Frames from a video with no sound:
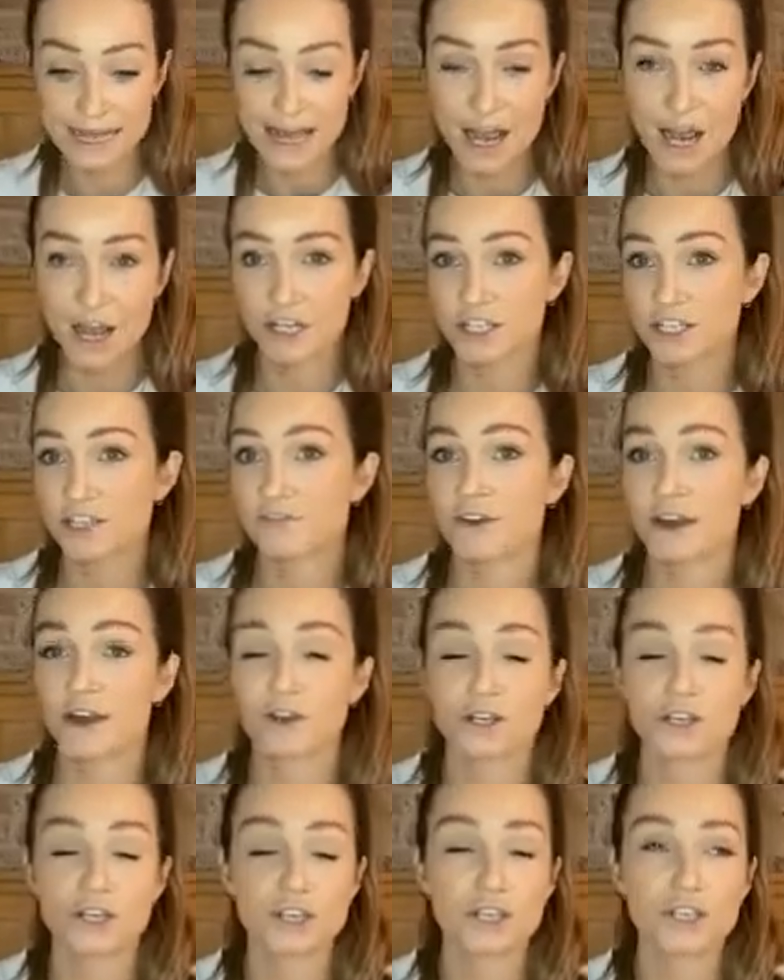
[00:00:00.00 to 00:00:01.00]
I just felt
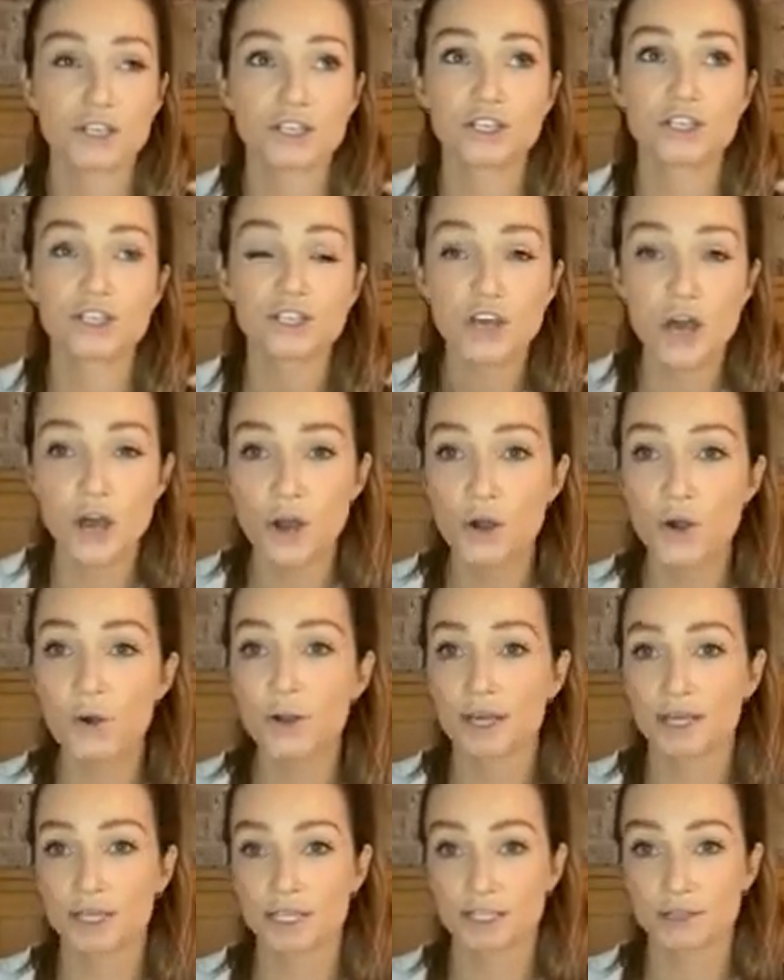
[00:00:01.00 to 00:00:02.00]
so
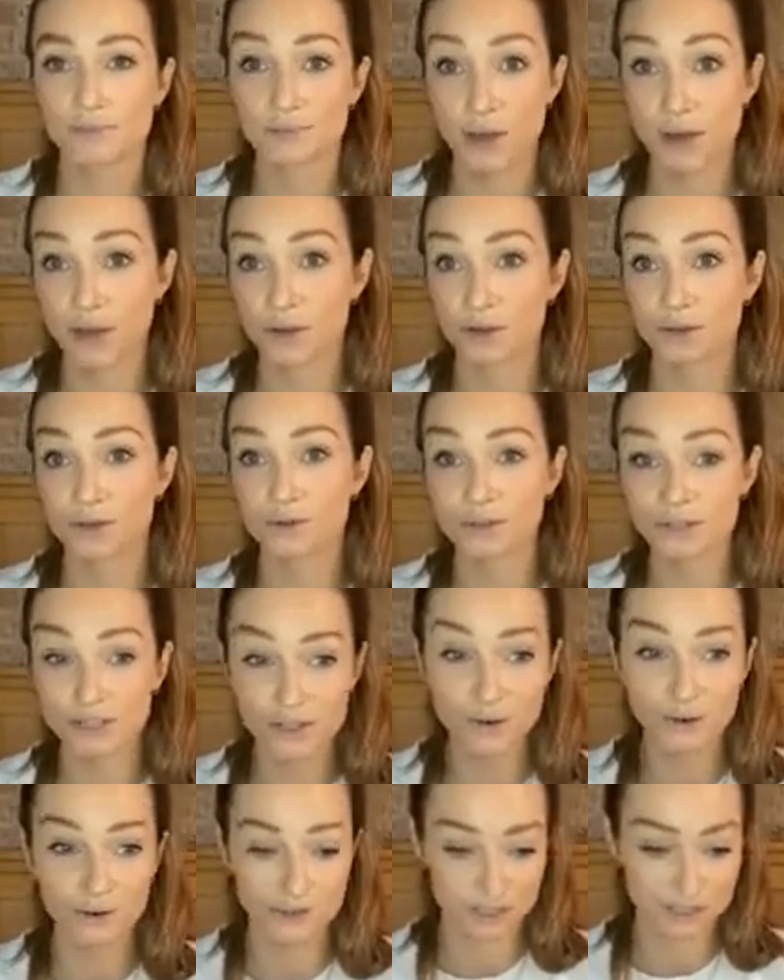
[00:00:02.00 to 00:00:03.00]
exposed,
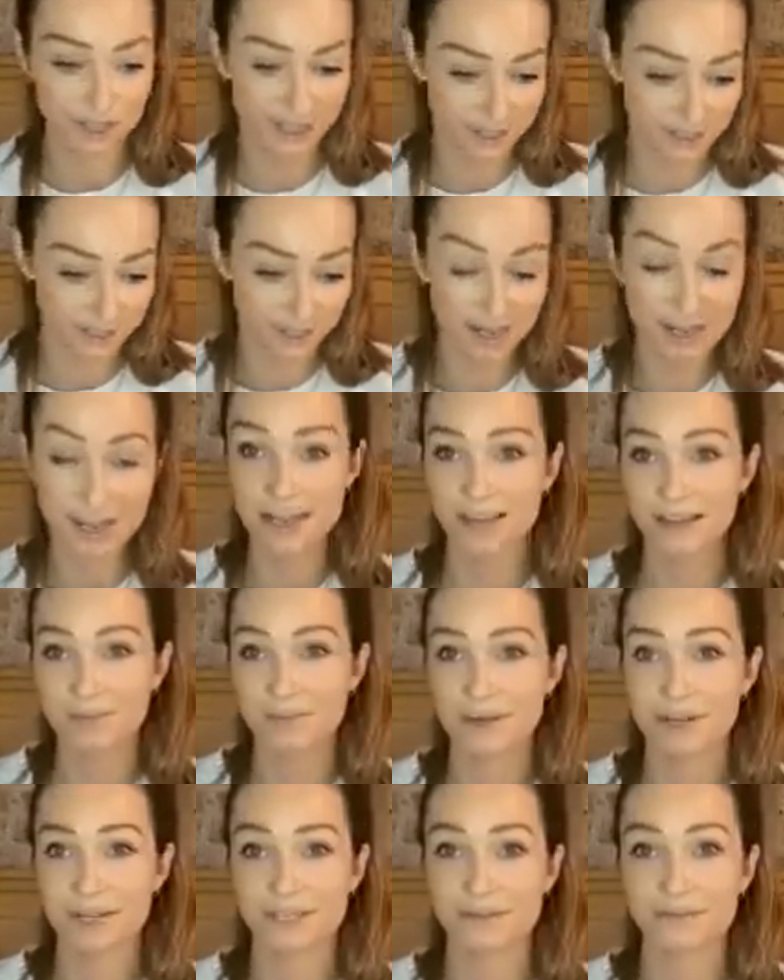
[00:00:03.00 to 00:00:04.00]
not just
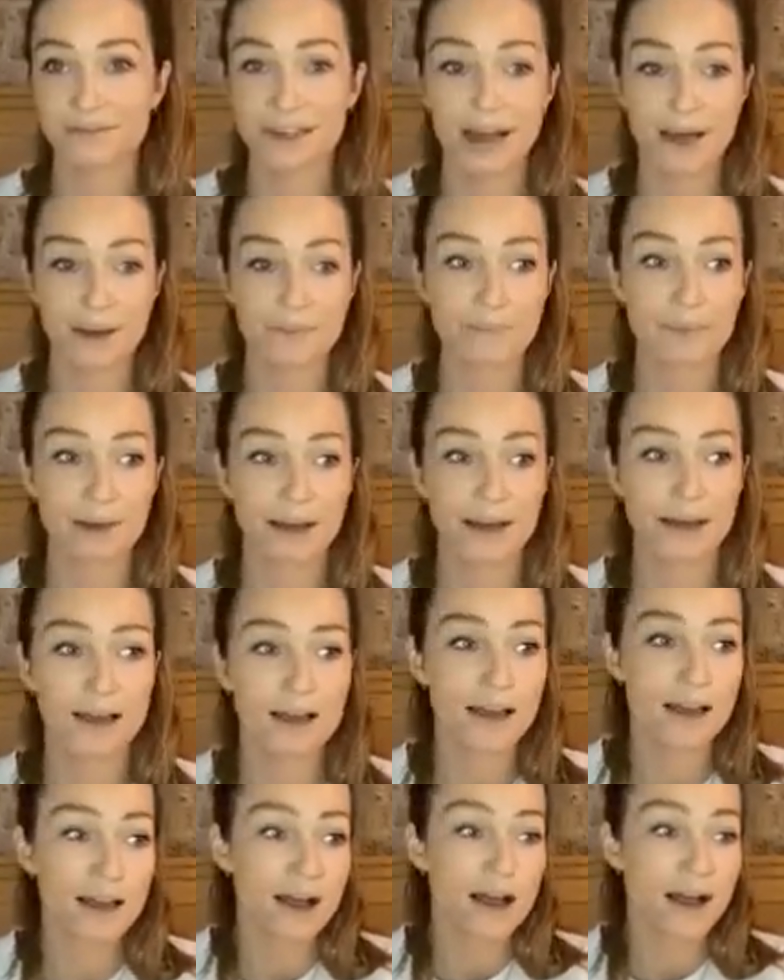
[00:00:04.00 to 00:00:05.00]
because of that, but
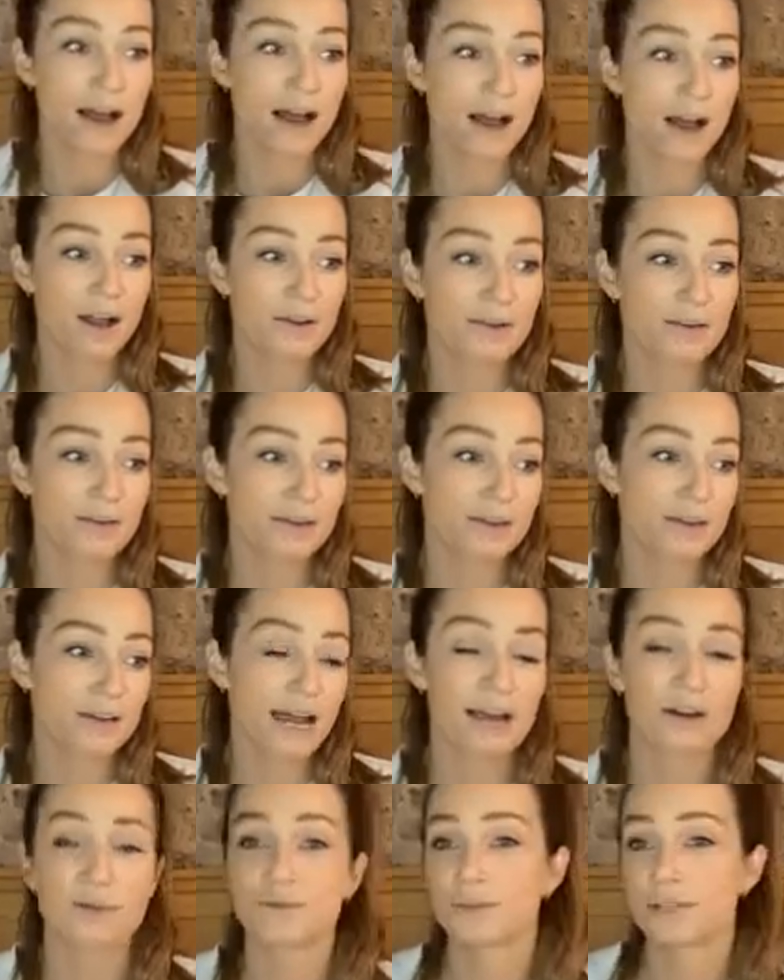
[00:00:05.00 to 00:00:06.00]
I
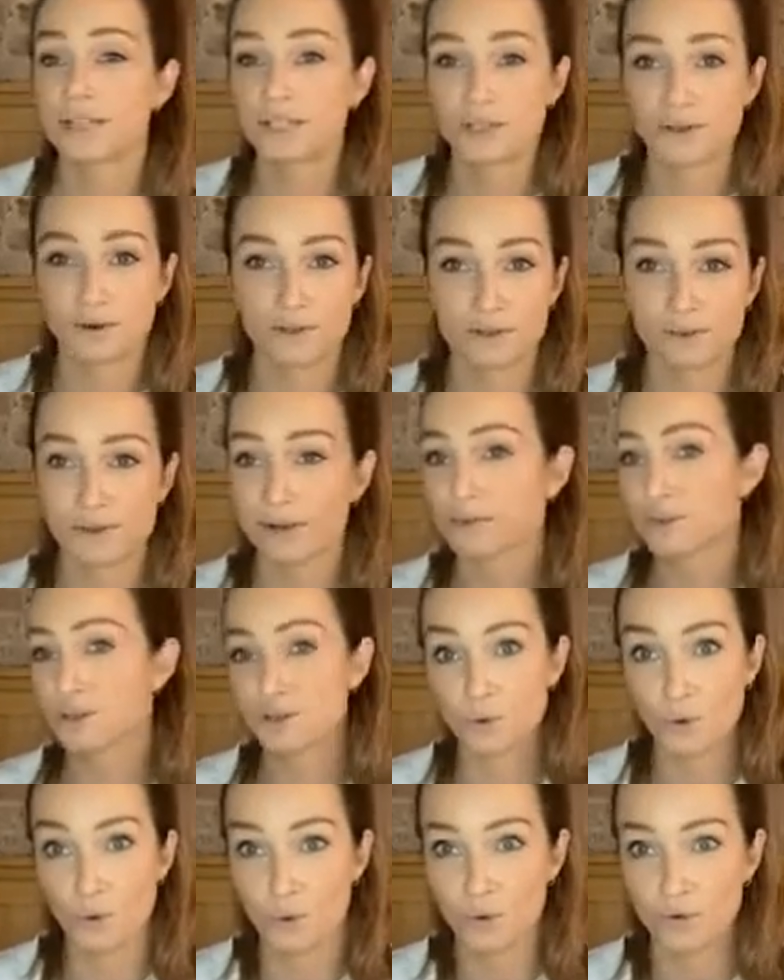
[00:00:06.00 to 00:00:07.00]
had all these dogs. It was
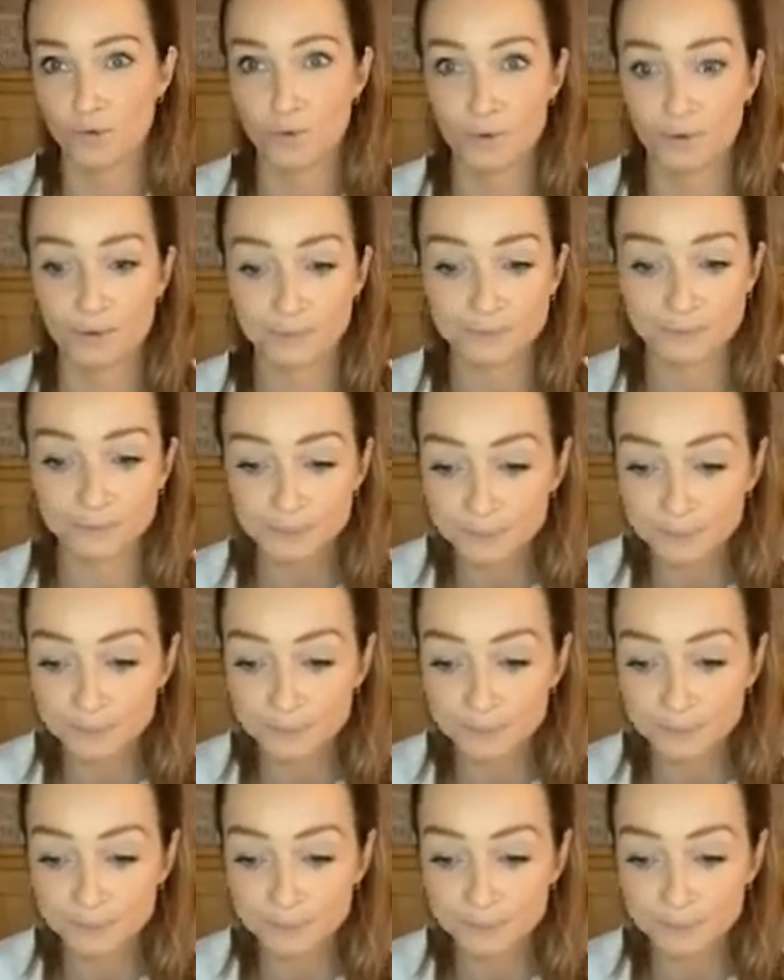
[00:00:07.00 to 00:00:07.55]
just awful.